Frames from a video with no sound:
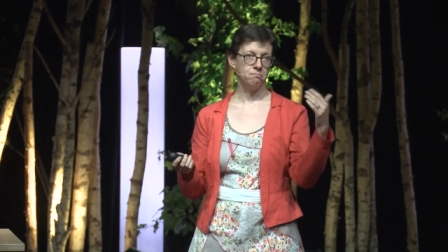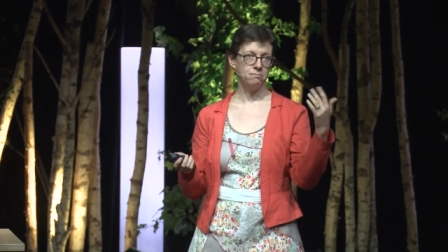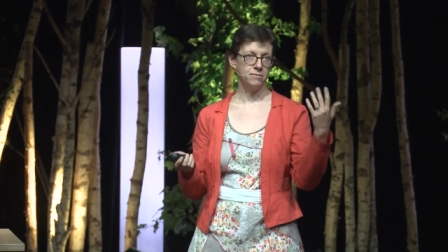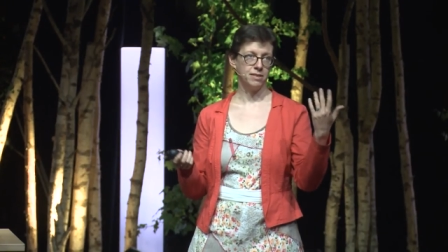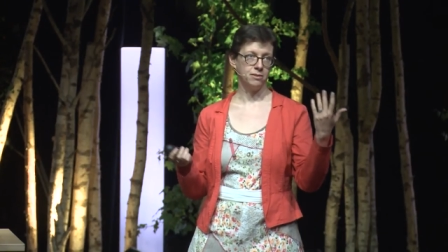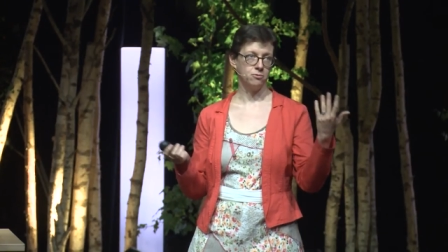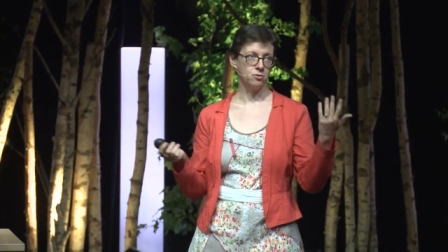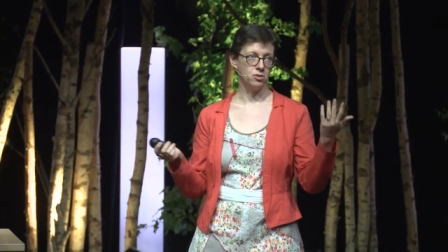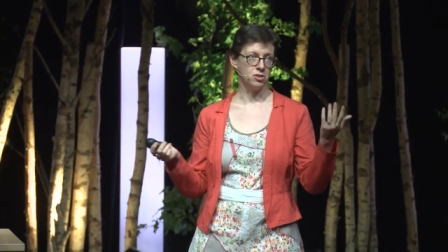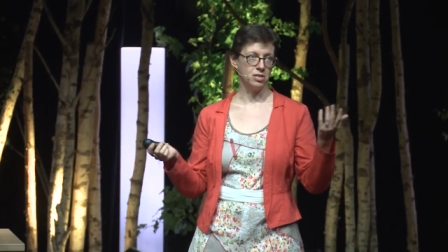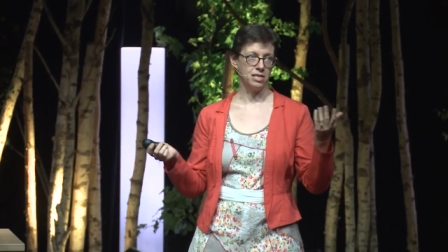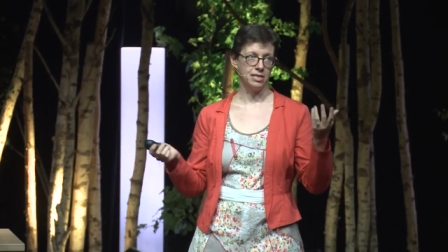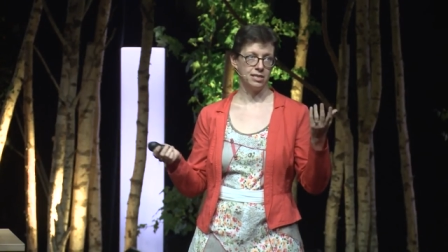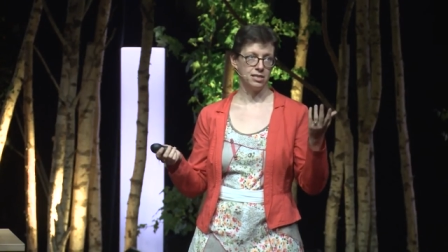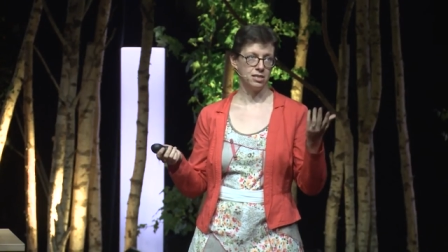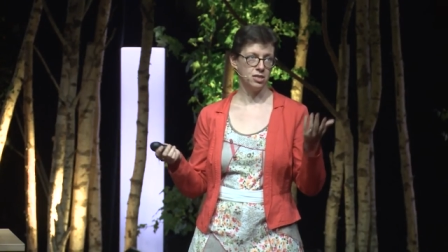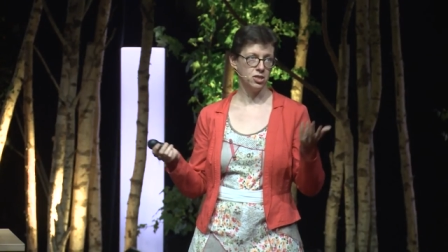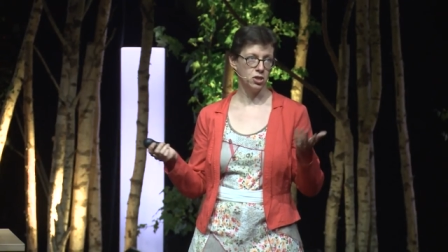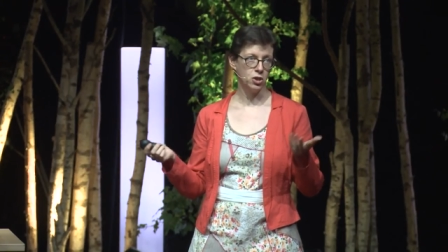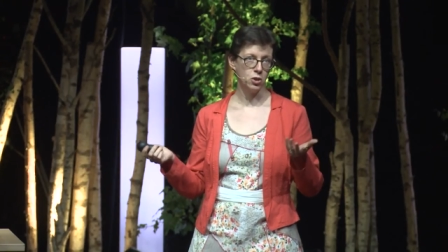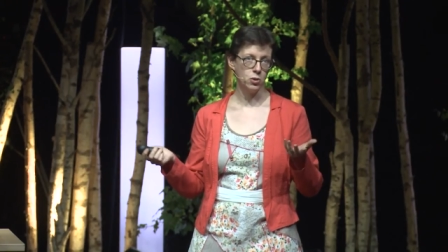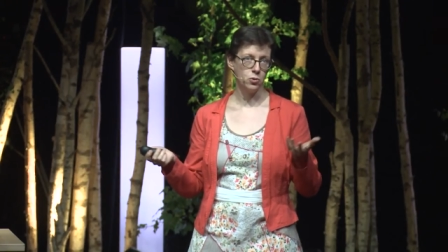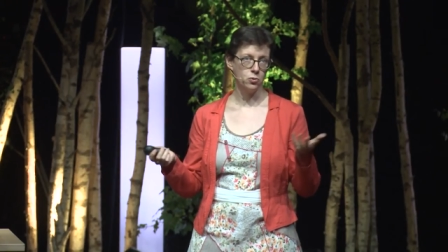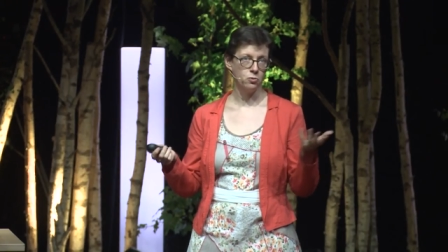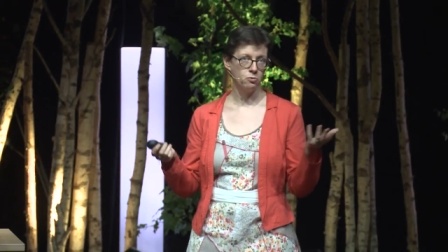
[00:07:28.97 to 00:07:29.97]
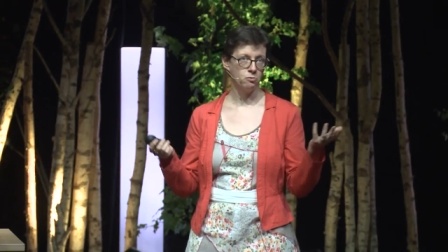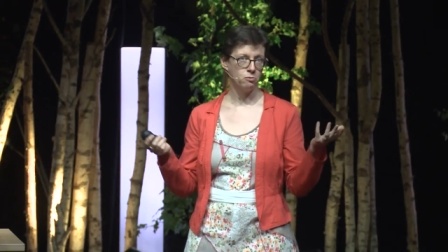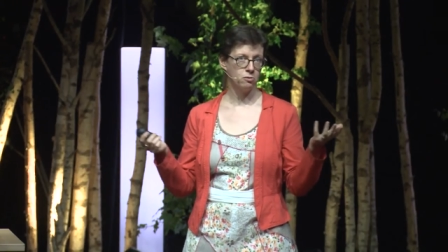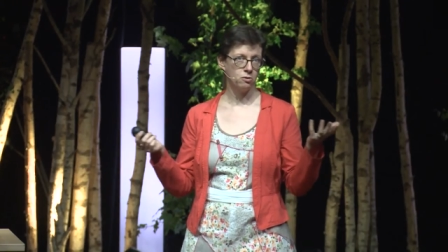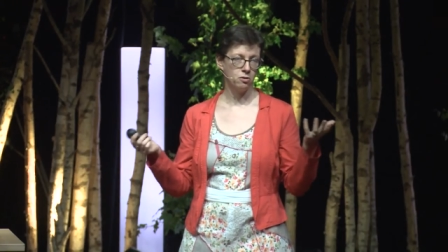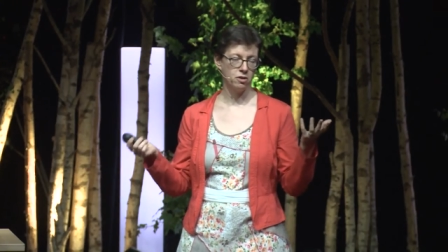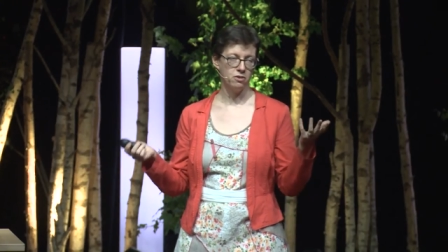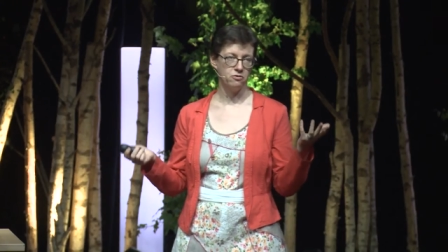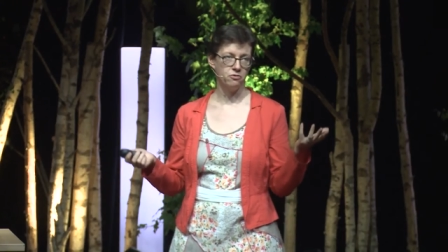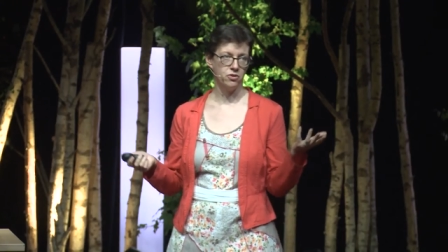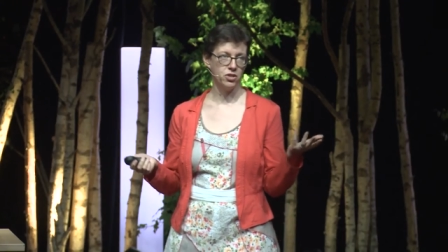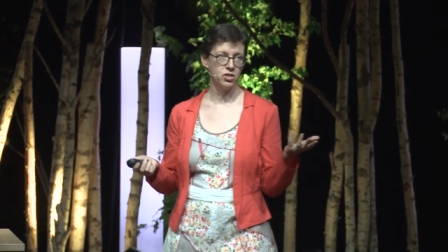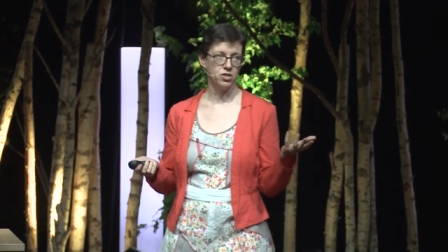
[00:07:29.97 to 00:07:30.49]
there was like no
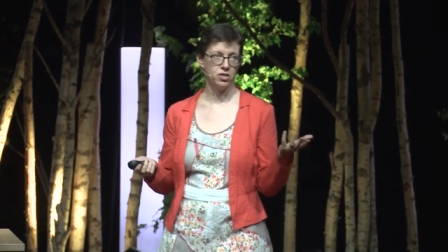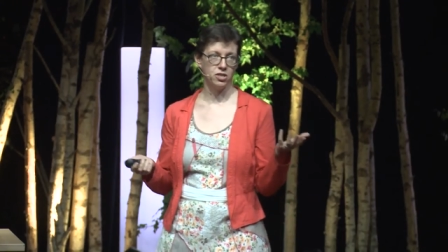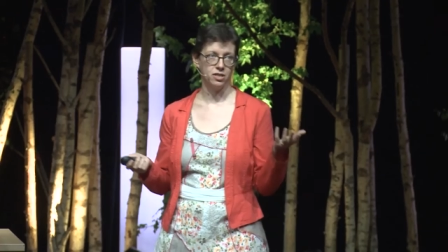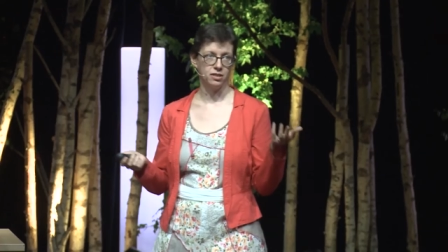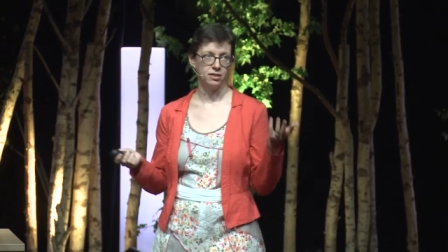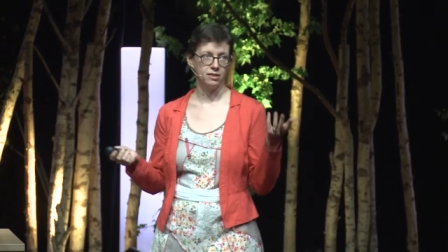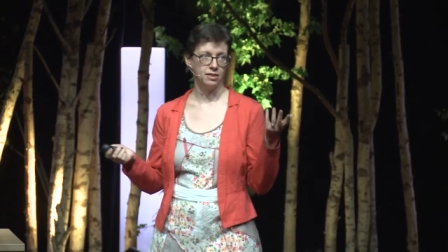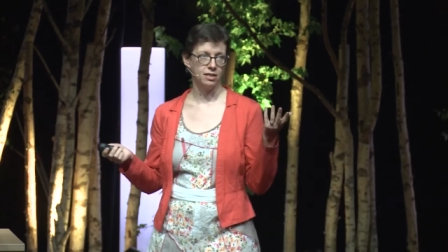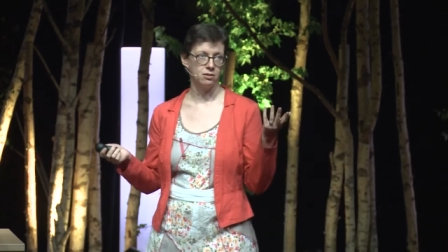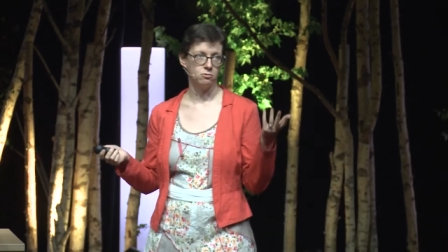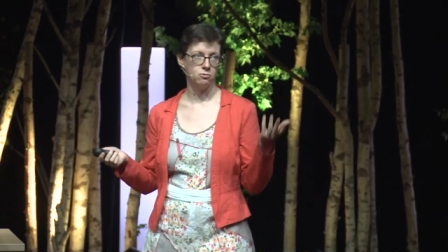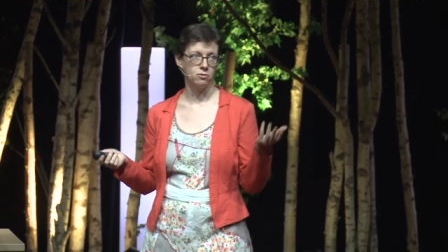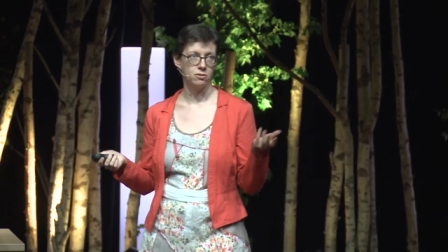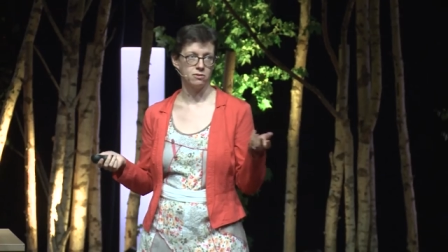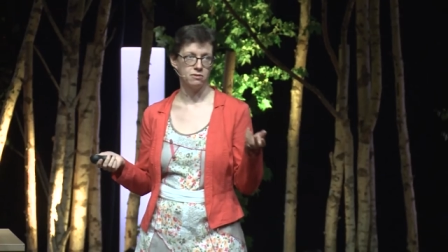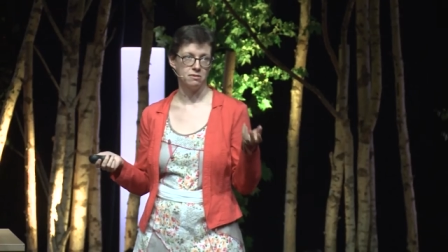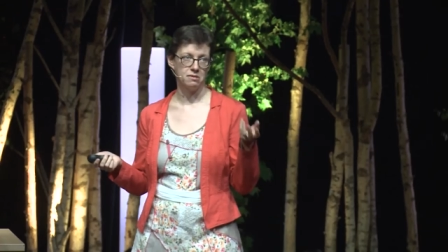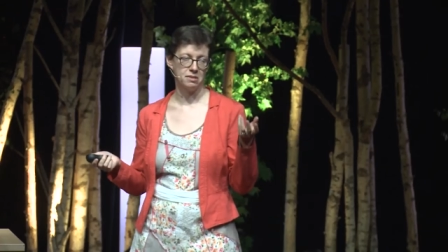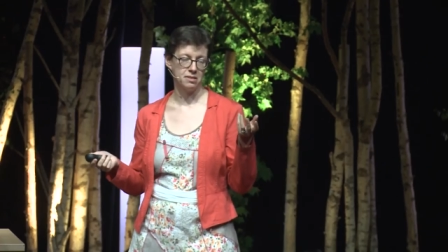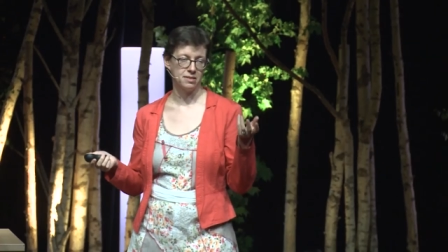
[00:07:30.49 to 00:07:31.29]
coefficient that was